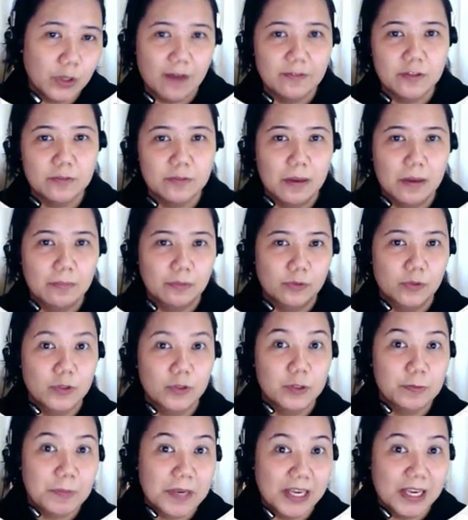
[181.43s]
have to be able to
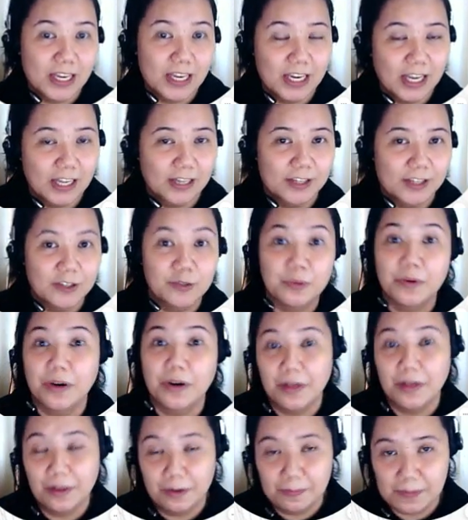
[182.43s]
speak in English with
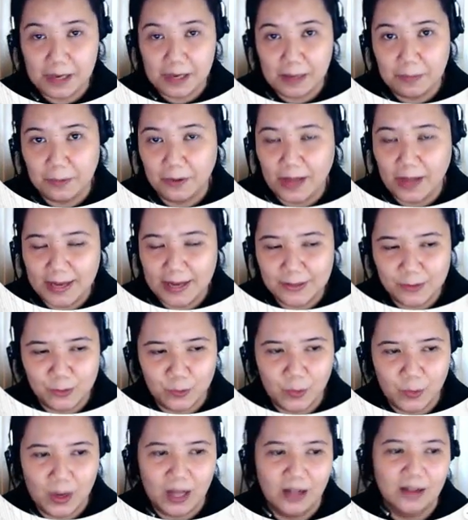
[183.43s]
other people as
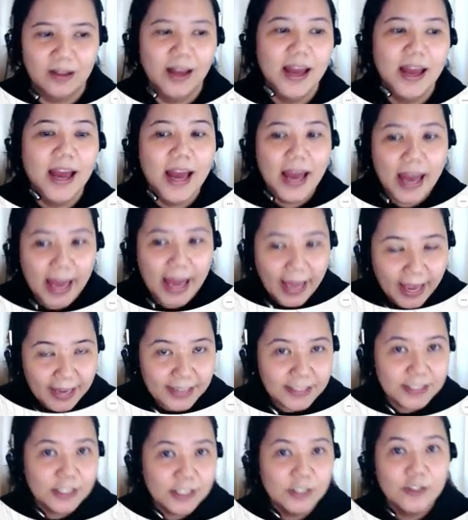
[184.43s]
well.
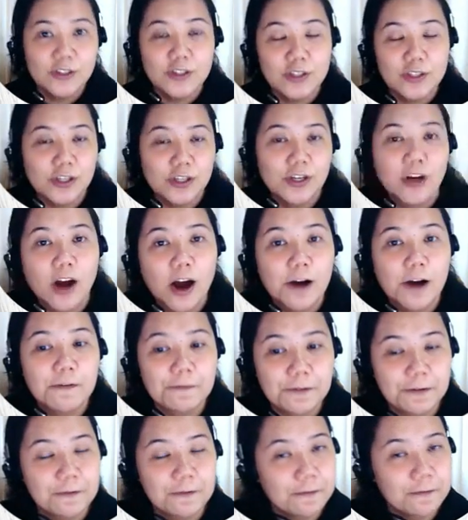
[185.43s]
And turn
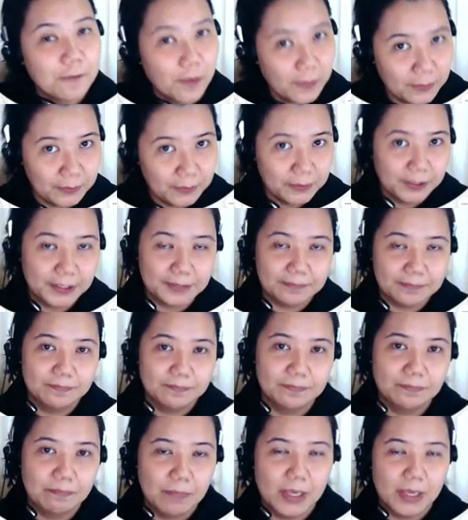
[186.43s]
off your phone
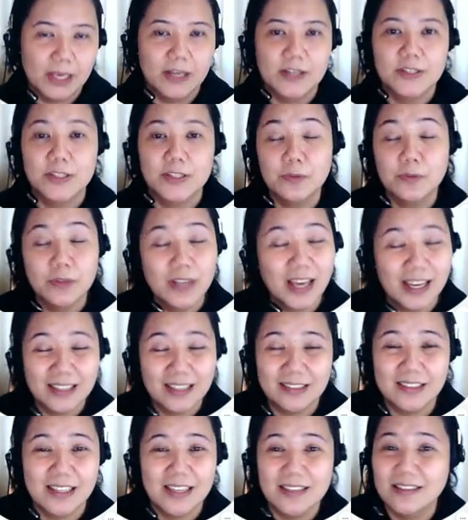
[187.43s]
because you will
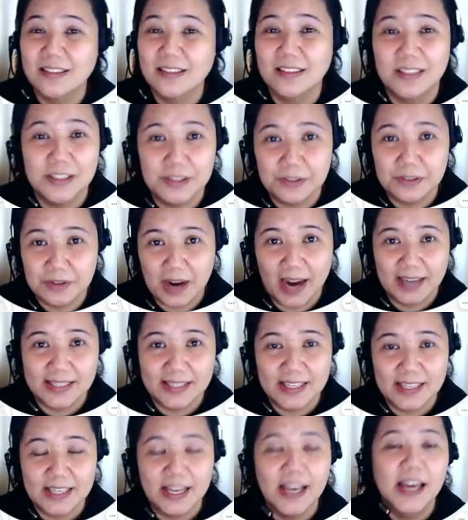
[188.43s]
get easily
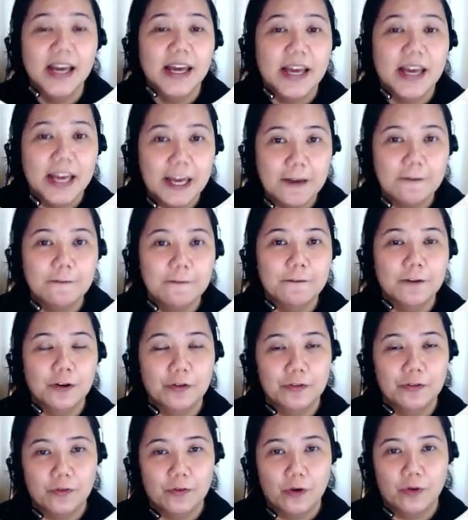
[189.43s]
distracted if
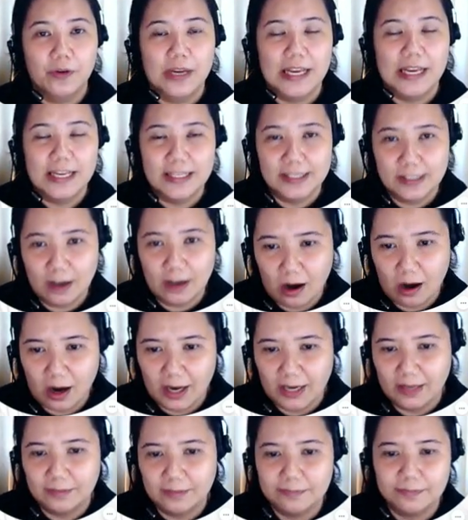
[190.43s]
your phone is
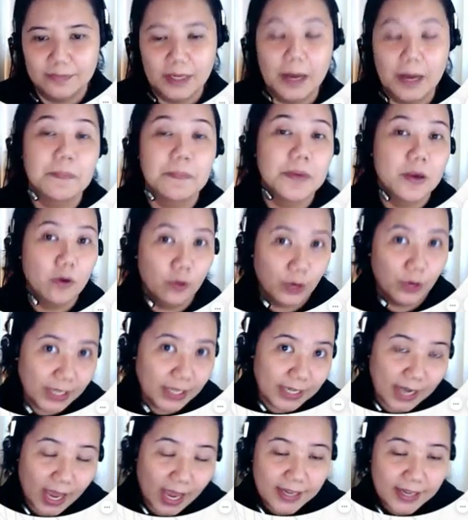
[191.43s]
on. Be
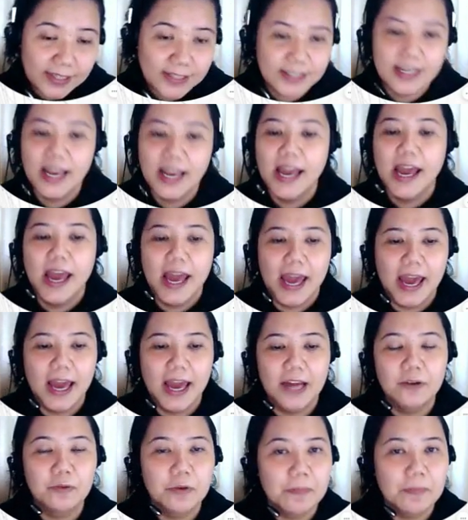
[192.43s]
organized
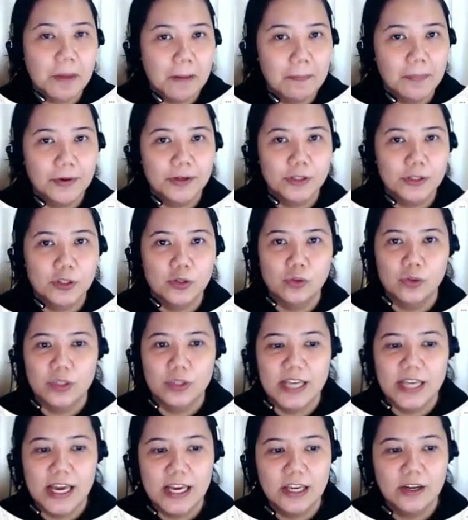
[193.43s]
and remember to
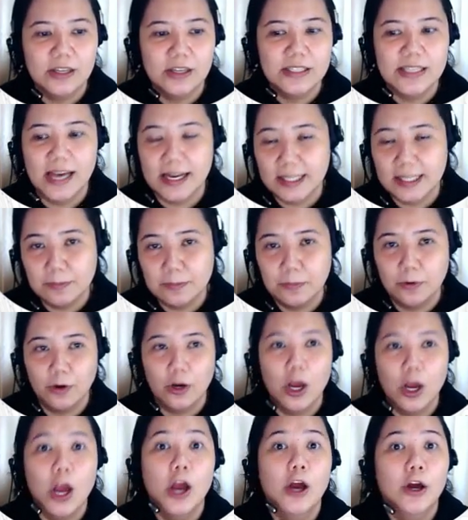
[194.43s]
take your
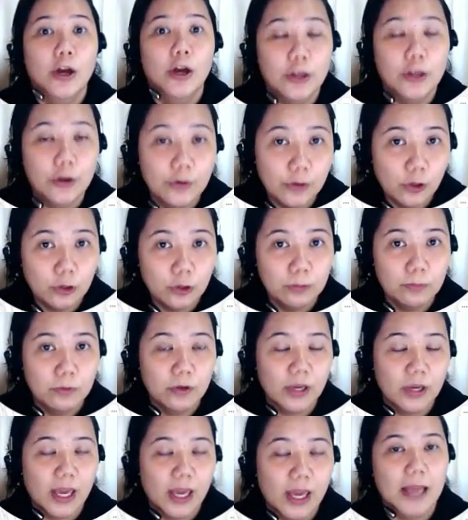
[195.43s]
textbook, your
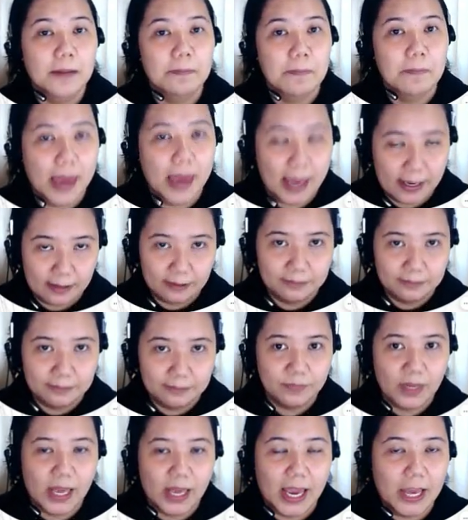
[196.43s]
notebook, and pen
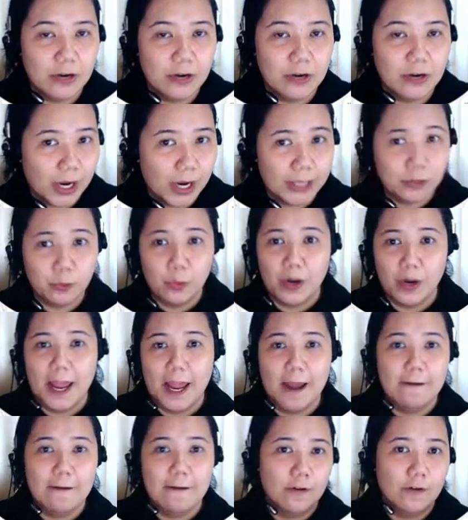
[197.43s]
and write
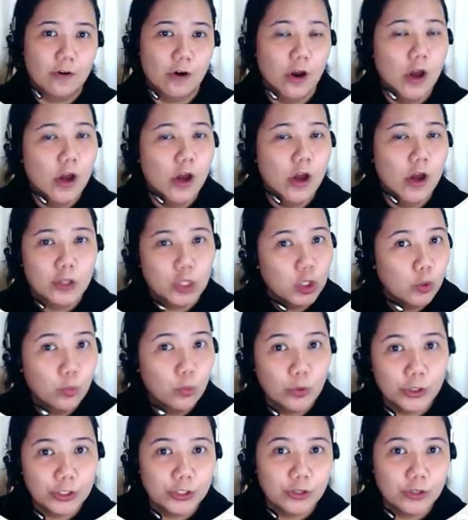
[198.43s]
whatever new
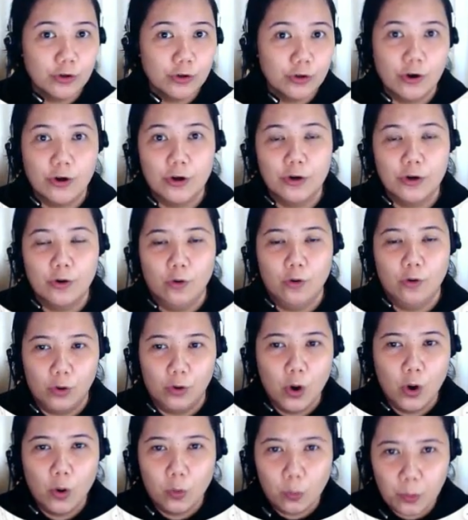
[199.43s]
word you heard
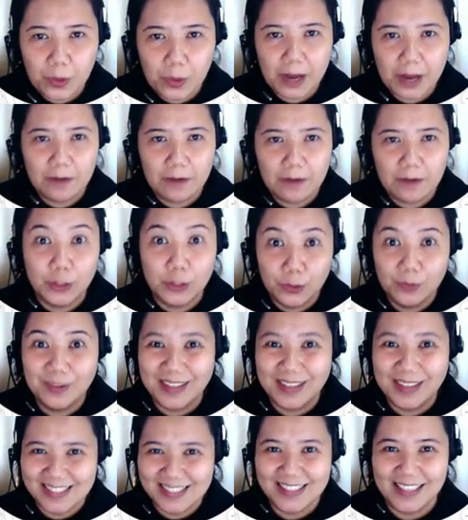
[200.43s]
or whatever new
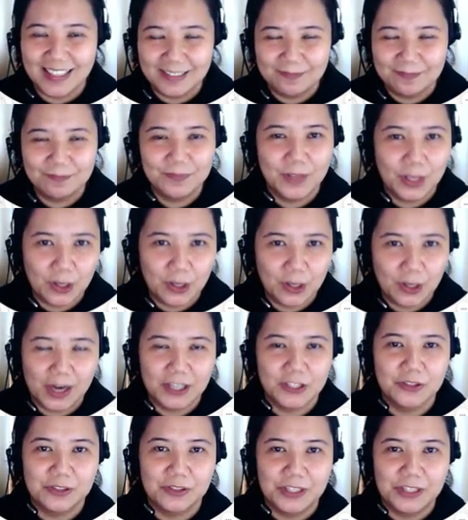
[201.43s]
lesson you
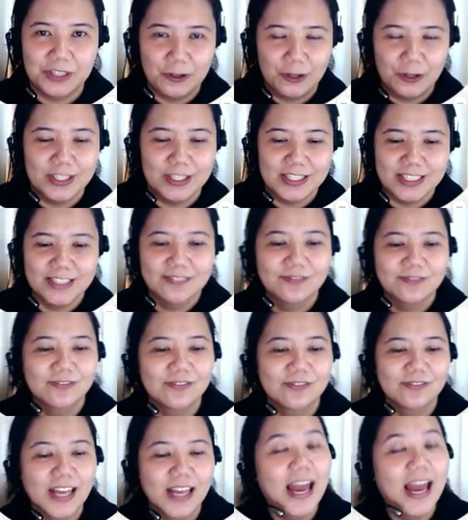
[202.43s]
actually learned.
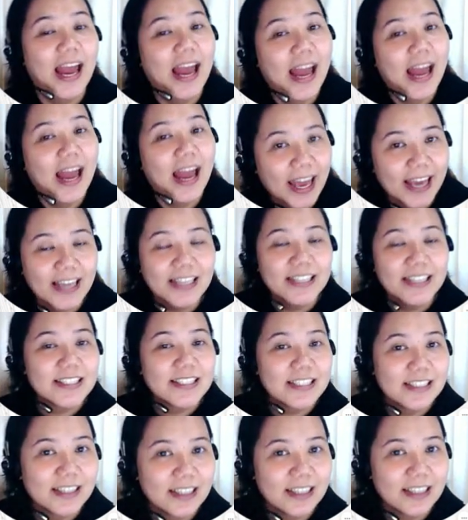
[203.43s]
And
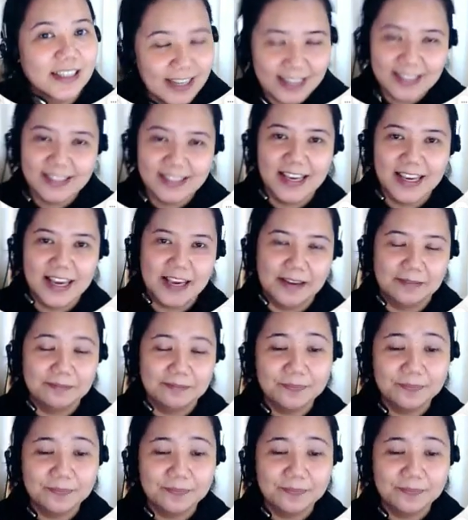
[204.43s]
lastly,